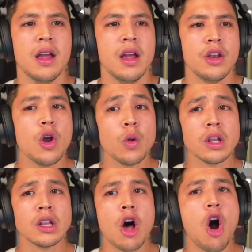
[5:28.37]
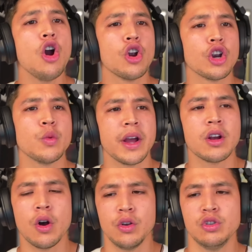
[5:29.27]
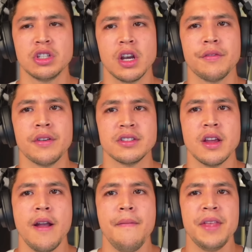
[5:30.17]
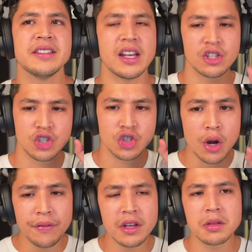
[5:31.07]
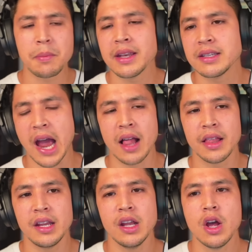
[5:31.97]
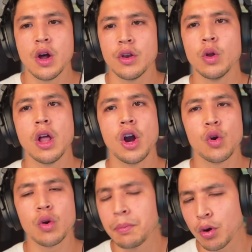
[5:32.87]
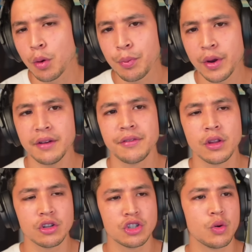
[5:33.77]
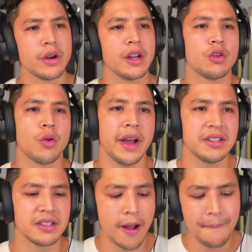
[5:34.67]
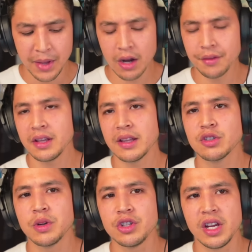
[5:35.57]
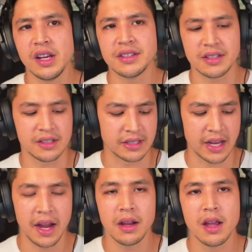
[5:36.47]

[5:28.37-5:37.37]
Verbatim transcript: no longer do I call you servants? Is a servant mentality no longer appropriate for those who are in Christ? I don't think that's what Jesus is saying,